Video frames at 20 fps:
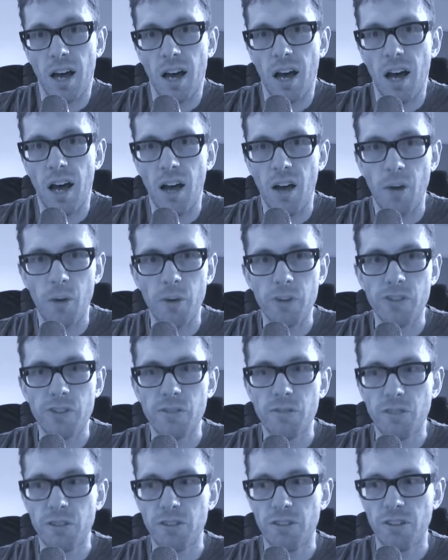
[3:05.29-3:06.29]
I always
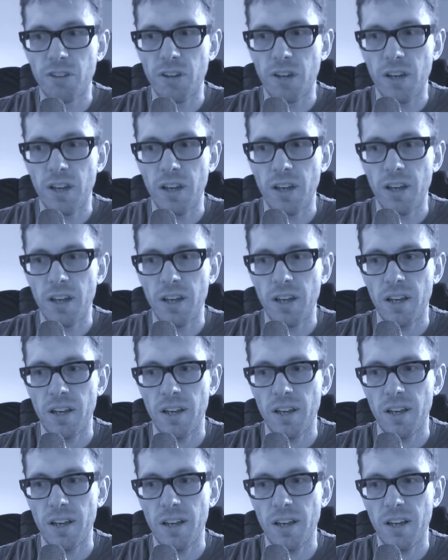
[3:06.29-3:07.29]
envision
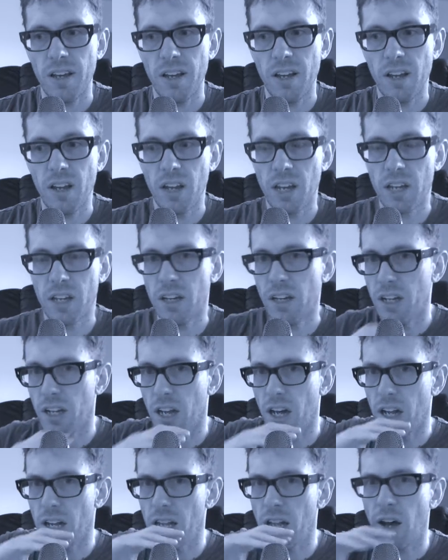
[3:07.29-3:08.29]
like a
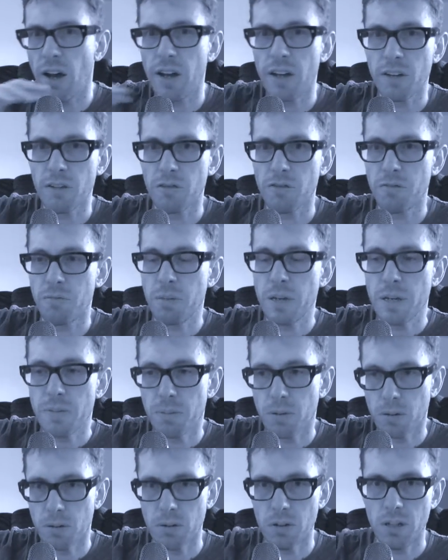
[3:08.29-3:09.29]
line of
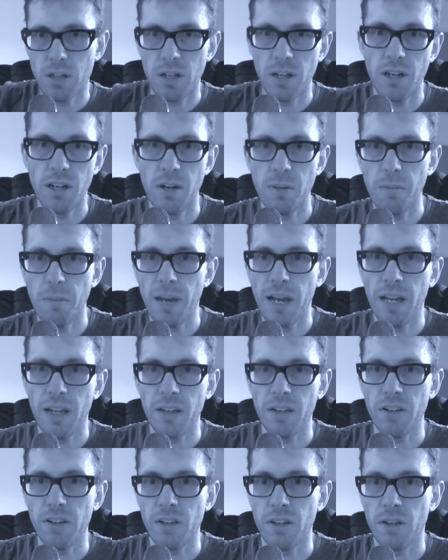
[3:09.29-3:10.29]
people,
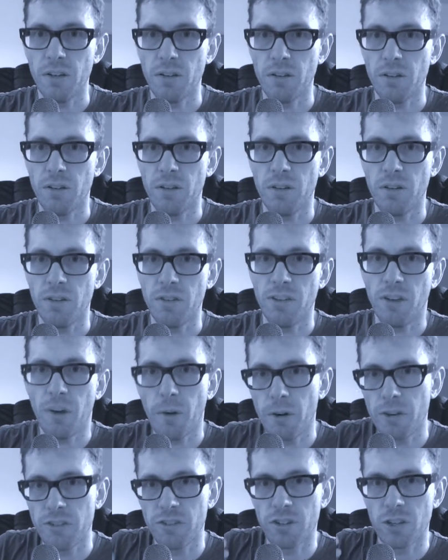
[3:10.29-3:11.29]
and the
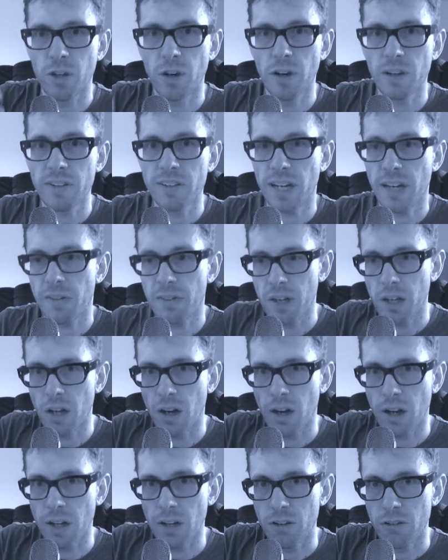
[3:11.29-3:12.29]
terrorists are going down the
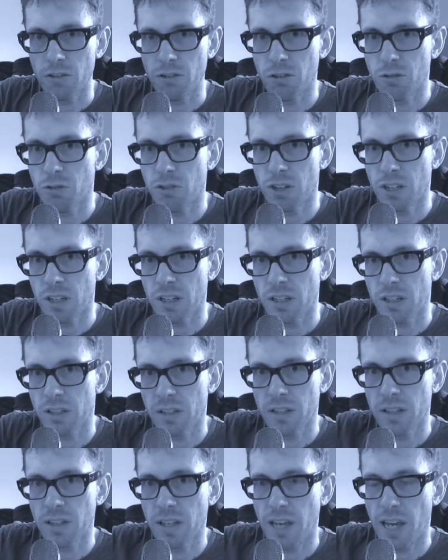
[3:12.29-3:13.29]
line, shooting
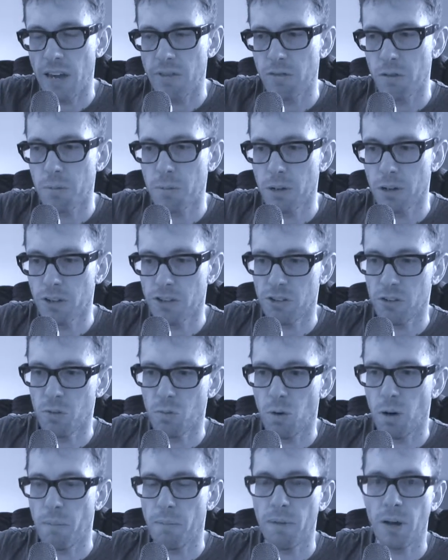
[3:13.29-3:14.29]
every person
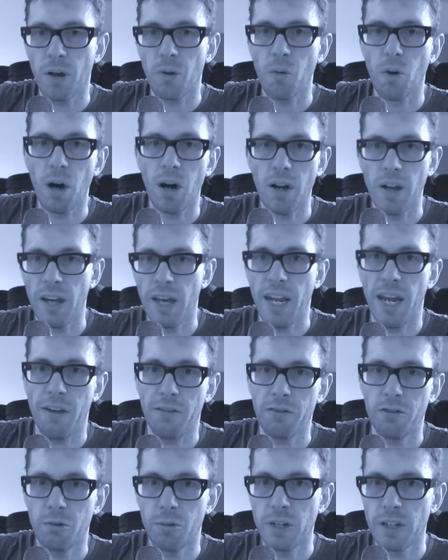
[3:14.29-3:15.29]
one by one, and
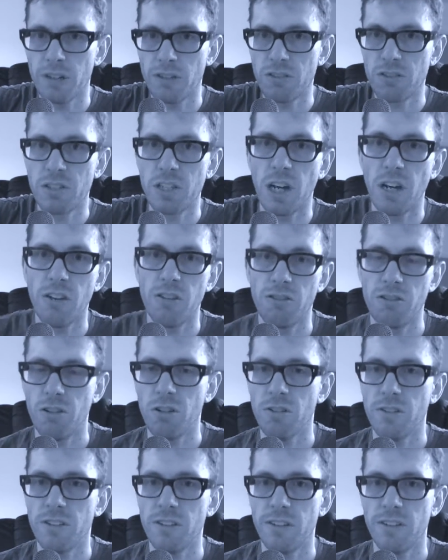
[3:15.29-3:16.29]
after each
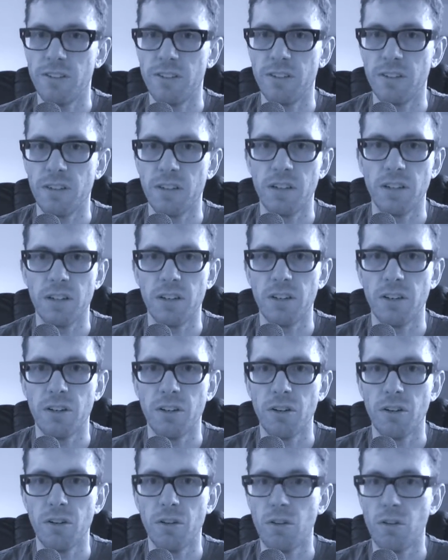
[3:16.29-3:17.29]
gunshot, it's
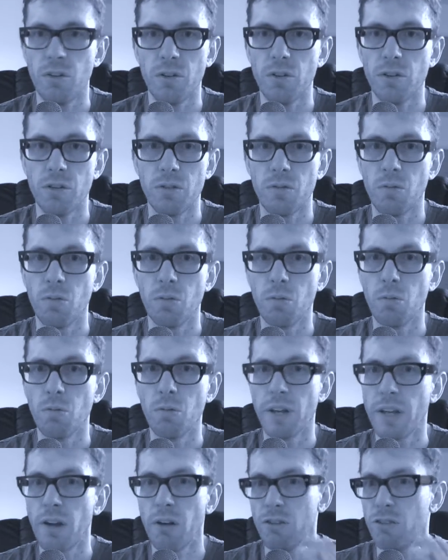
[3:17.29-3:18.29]

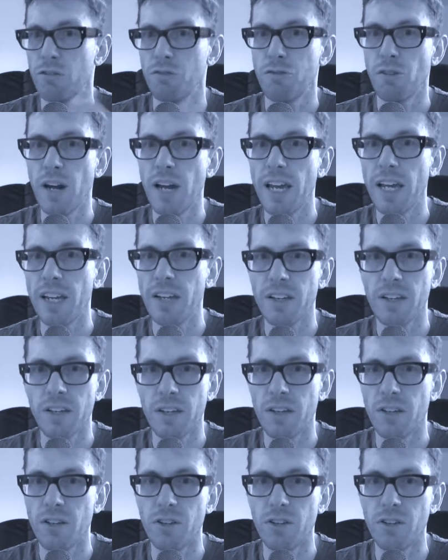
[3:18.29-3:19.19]
we're not afraid.